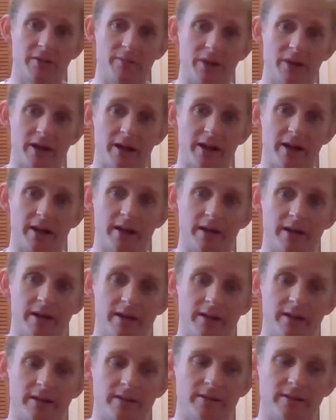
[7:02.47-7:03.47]

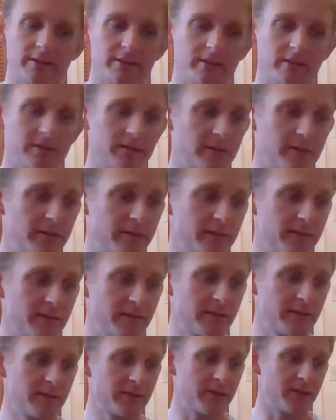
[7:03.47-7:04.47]
my,
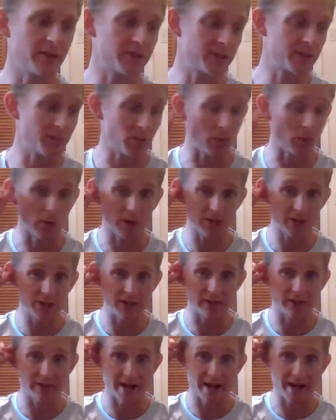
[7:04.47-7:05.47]
some of the work
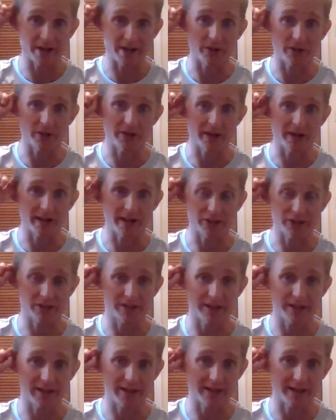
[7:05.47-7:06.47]
stuff I had doing. I
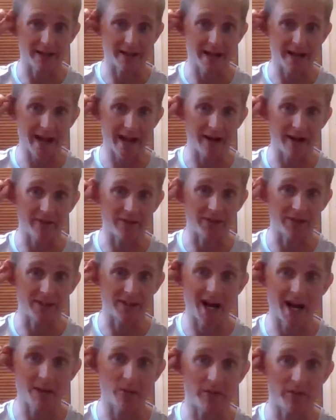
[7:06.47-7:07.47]
didn't have the
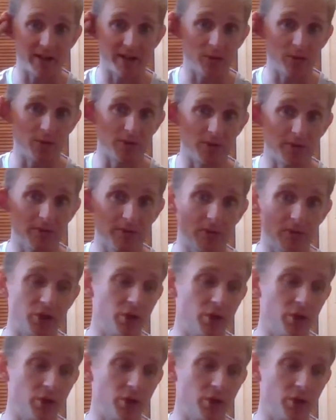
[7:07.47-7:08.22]
time available to